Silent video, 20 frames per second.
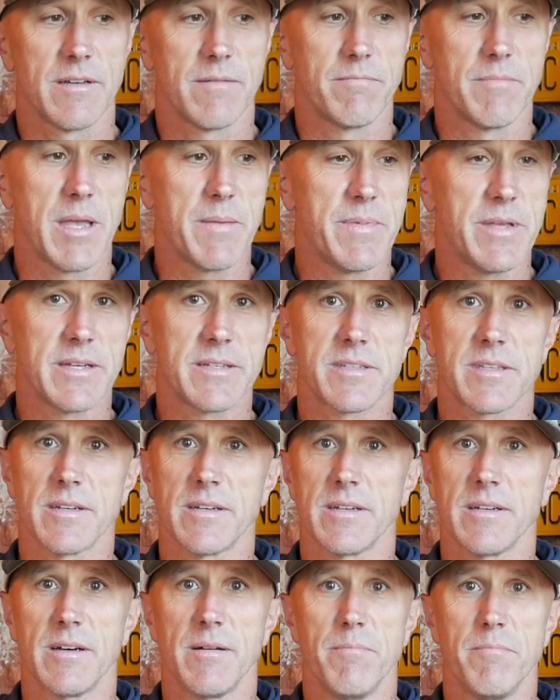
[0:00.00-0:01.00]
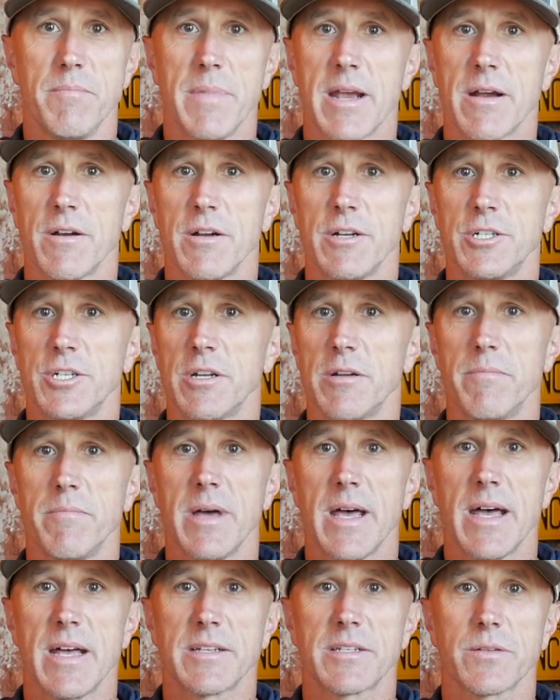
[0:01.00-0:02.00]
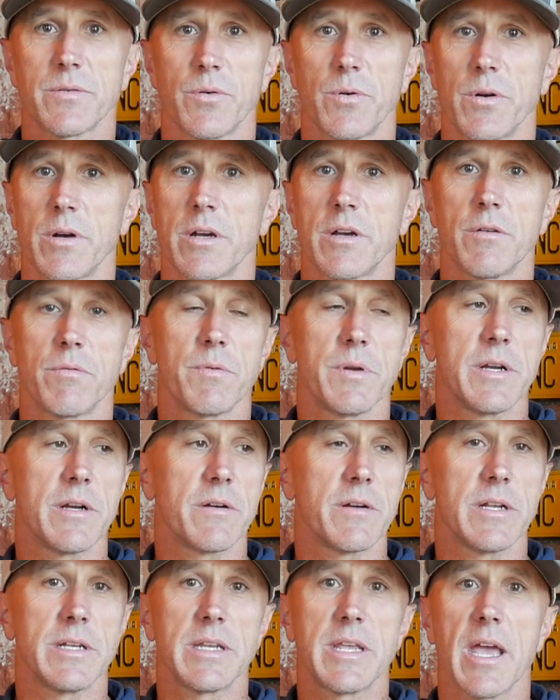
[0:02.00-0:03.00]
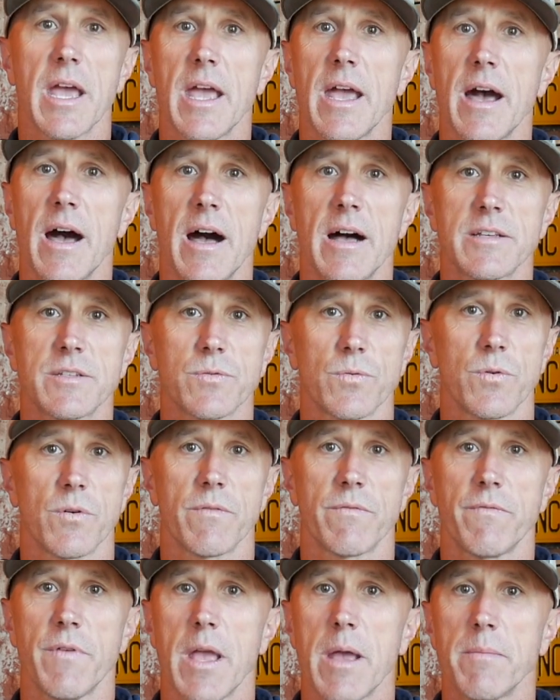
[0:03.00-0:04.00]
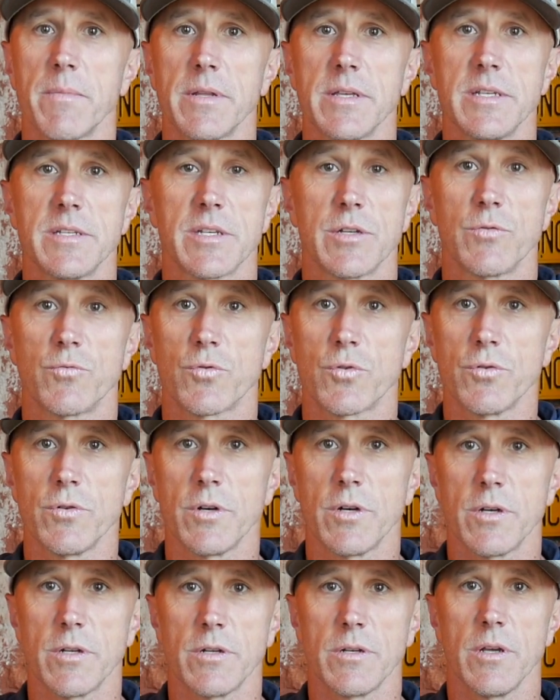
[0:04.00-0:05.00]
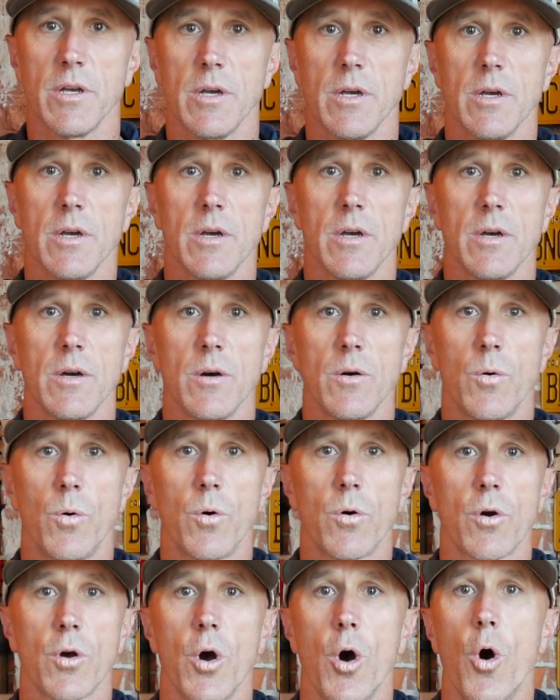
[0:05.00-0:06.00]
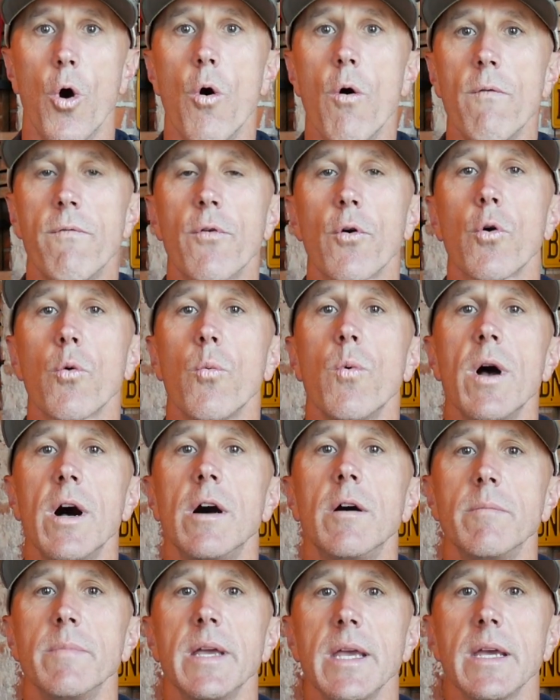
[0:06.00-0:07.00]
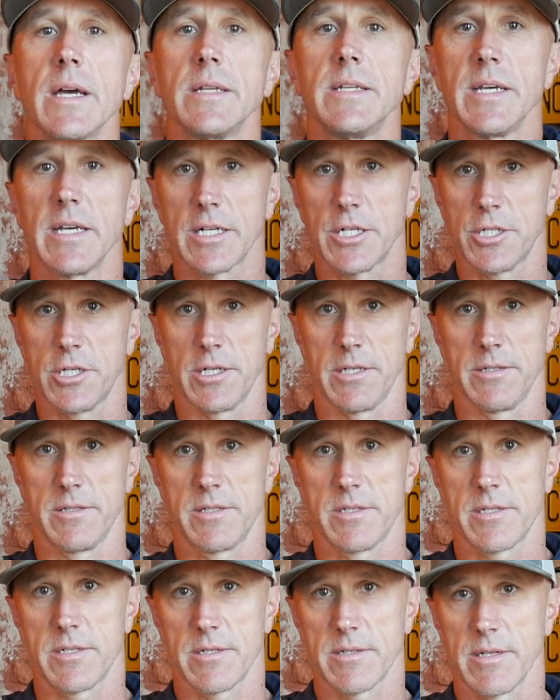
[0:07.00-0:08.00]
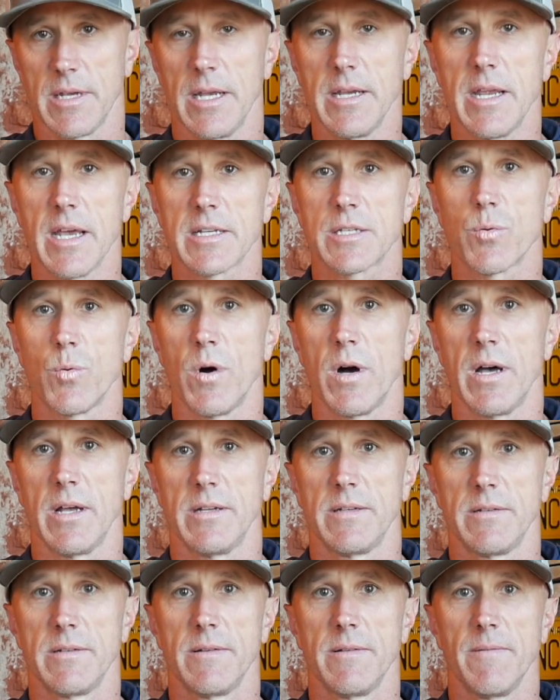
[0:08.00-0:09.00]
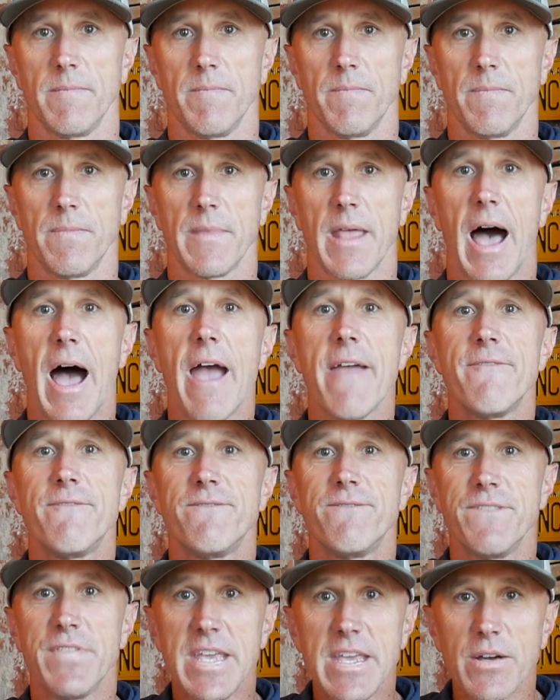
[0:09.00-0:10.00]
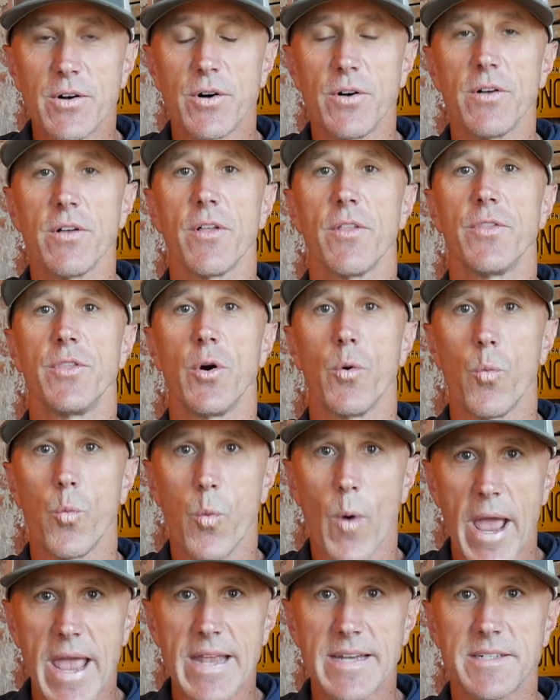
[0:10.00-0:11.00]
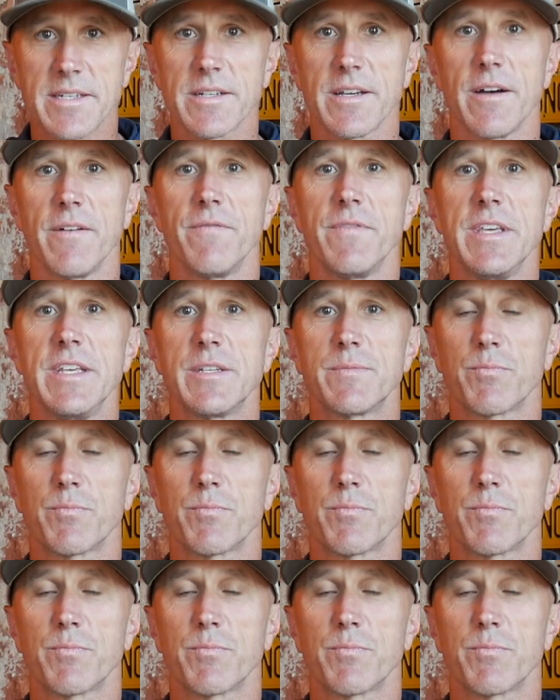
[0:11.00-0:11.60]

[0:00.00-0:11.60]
Maybe it's a, a marriage in a mess, or a career in chaos, or families in ruin, or overwhelming addictions. And guess what? I feel the weight of these